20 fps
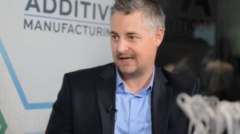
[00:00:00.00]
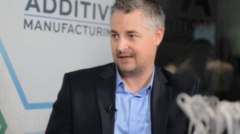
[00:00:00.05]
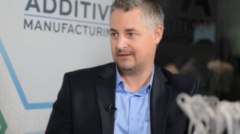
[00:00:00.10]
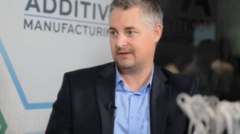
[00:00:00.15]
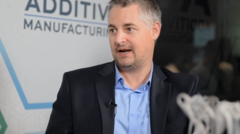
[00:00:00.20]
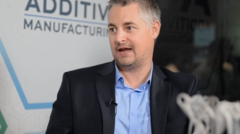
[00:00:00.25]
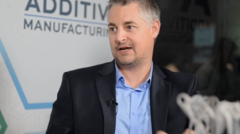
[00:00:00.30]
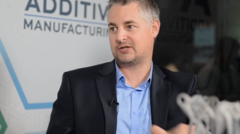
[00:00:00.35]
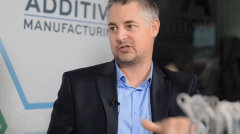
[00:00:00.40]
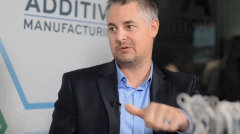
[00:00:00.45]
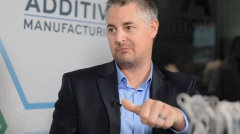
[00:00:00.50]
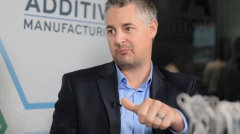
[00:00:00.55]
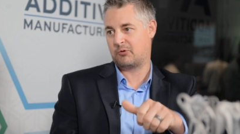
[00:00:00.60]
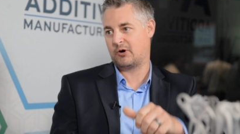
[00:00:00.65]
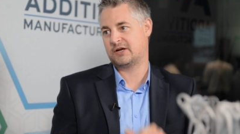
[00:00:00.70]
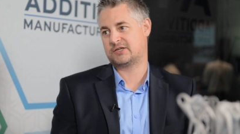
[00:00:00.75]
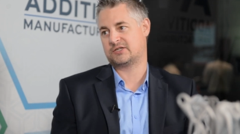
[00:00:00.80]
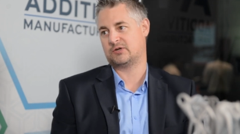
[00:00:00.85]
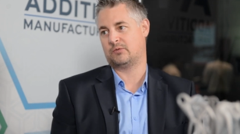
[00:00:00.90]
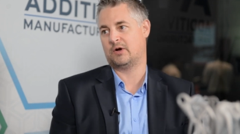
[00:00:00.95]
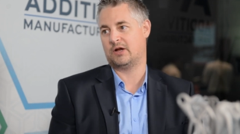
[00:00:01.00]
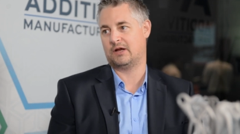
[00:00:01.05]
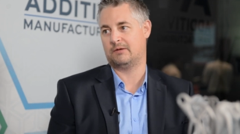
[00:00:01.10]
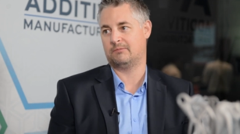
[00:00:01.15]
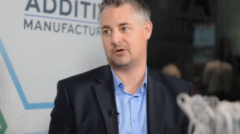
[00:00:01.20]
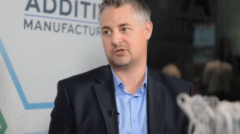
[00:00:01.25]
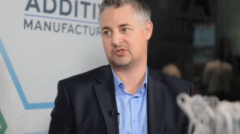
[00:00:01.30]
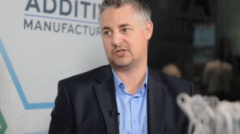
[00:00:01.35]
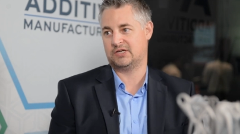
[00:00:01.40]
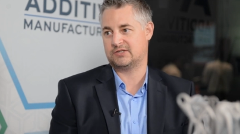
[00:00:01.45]
that, and it actually breaks away
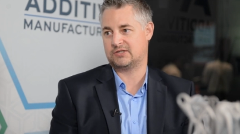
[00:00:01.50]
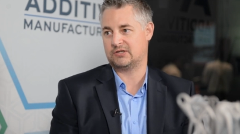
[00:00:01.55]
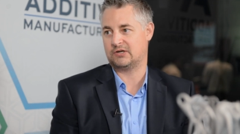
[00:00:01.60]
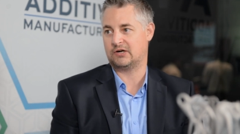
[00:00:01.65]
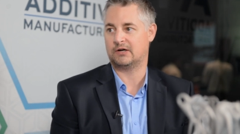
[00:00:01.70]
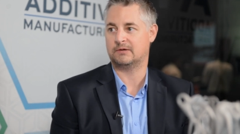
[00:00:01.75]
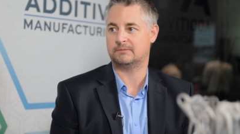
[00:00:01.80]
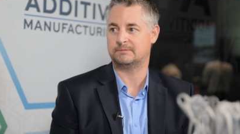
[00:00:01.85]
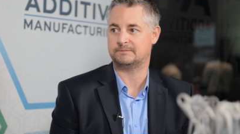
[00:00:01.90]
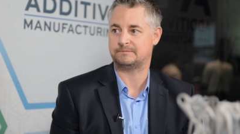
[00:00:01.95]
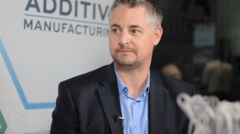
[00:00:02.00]
much easier.